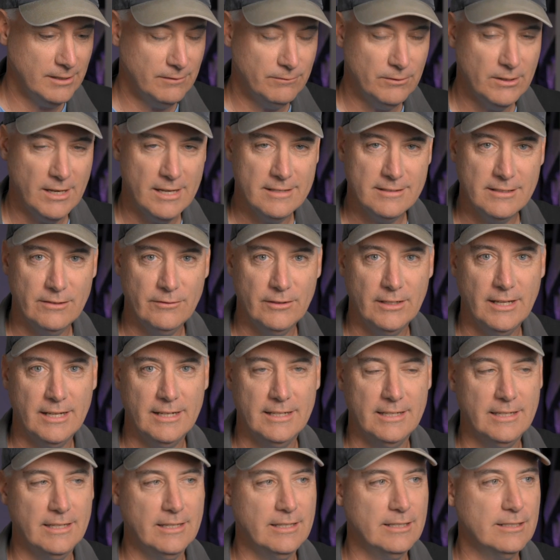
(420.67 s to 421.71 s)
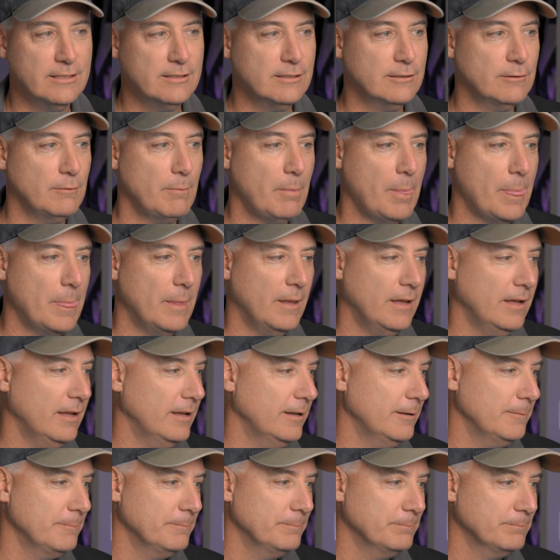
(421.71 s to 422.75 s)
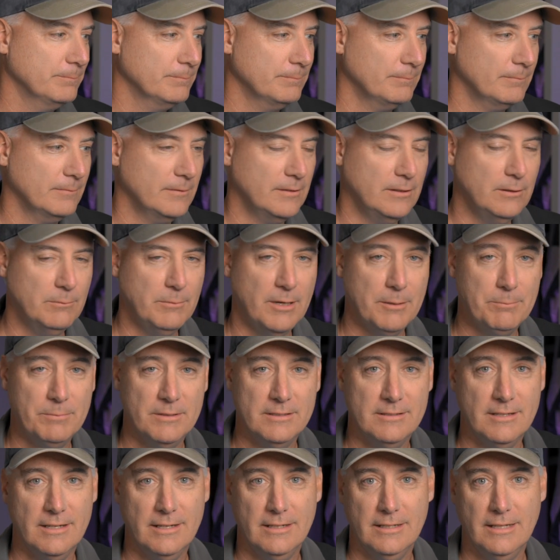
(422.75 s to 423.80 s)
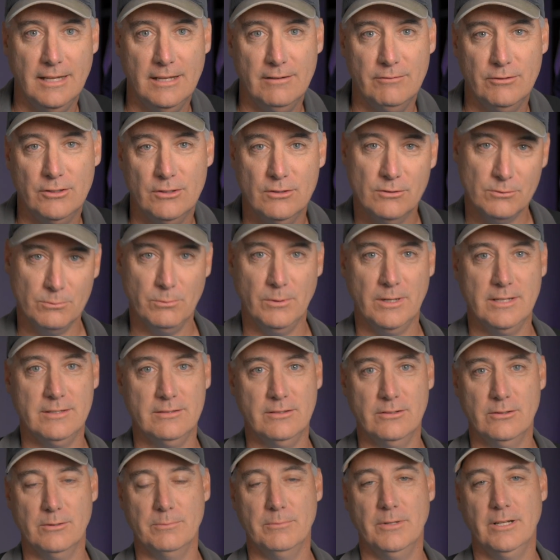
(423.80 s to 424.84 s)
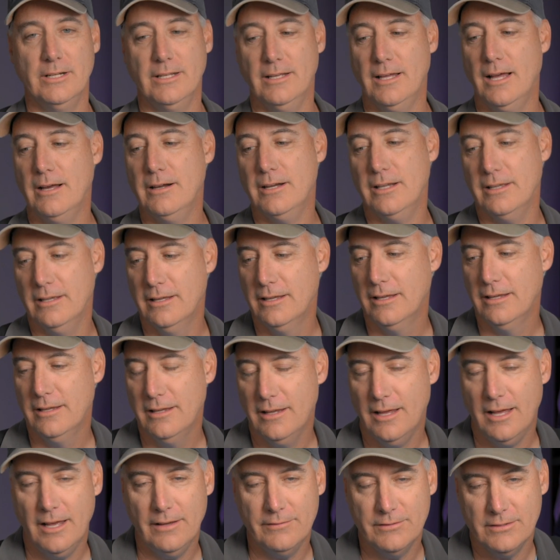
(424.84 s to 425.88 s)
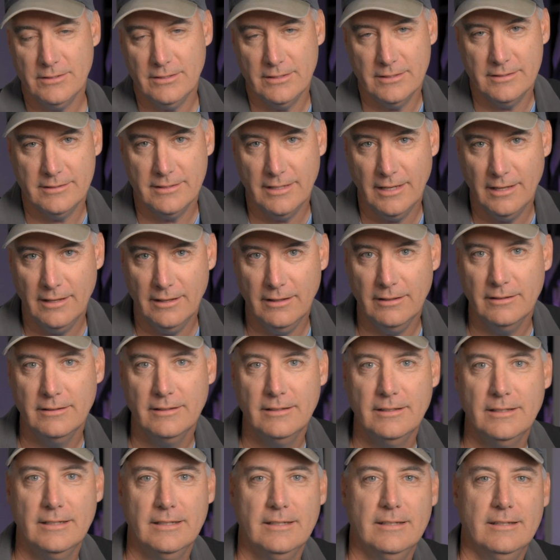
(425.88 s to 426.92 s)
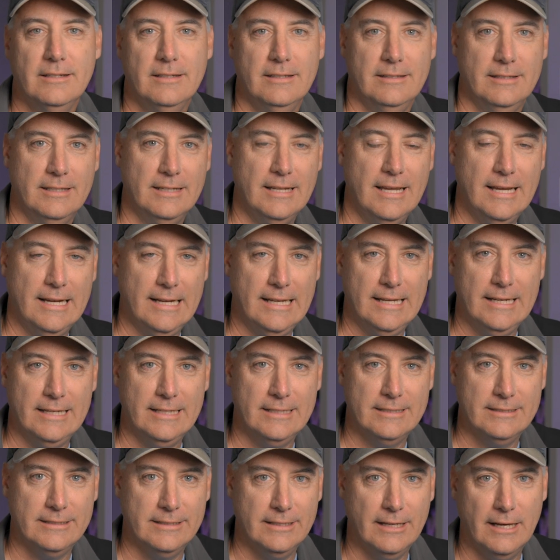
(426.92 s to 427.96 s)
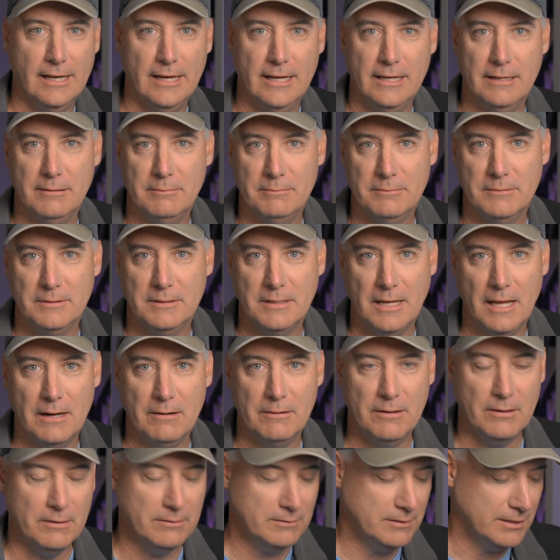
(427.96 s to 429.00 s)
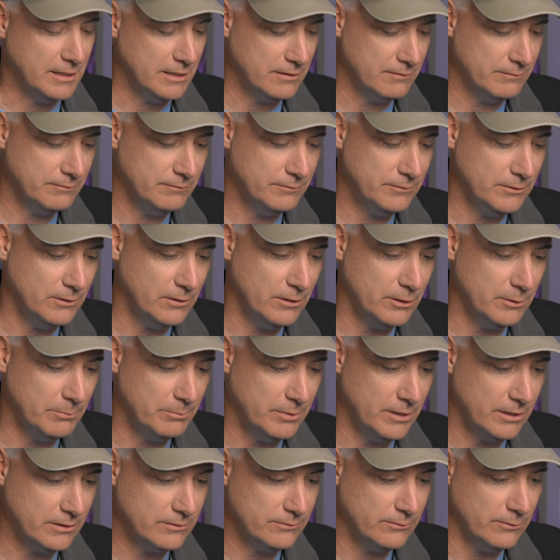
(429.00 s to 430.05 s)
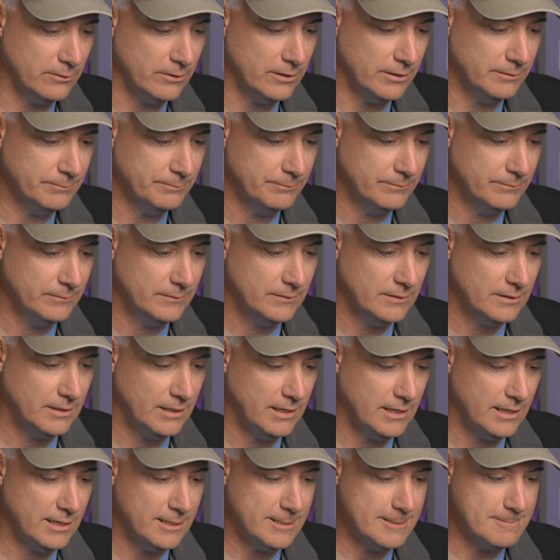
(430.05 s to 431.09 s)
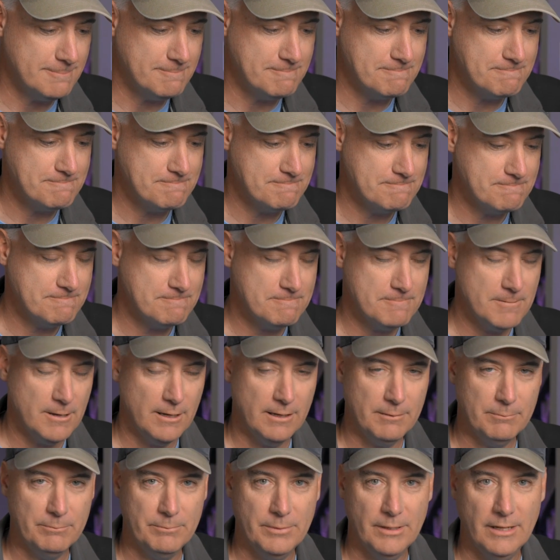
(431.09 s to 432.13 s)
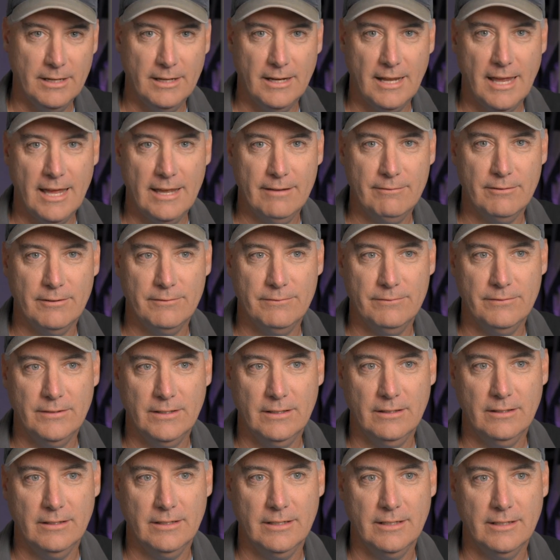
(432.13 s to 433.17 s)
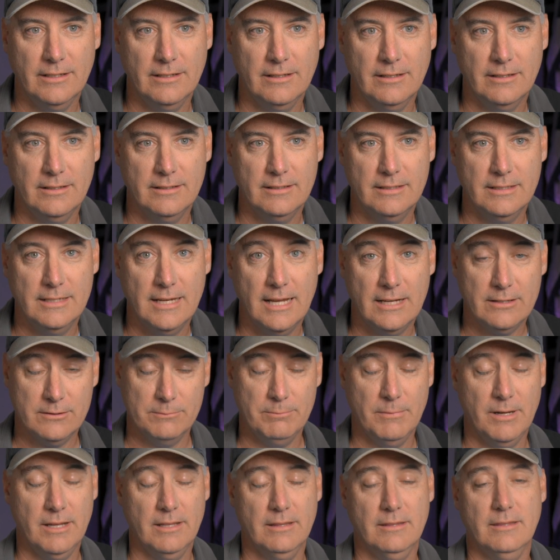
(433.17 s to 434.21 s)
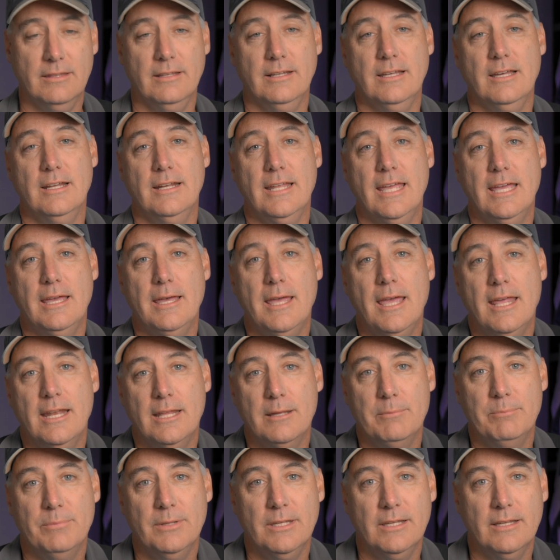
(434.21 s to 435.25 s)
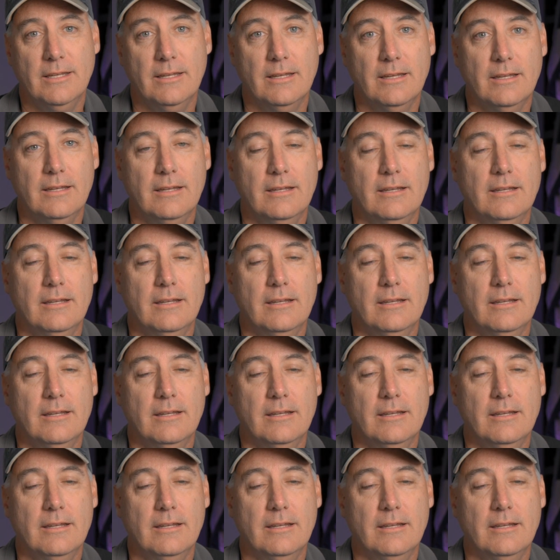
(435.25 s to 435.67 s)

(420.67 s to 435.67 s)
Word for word: if you guys have any ideas, um, you might be saying, Dave, you just wasted your money. I'm gonna obviously sell the 980 Ti and I don't know, get a few hundred bucks for it. Um, but I have a feeling next month, kind of NAB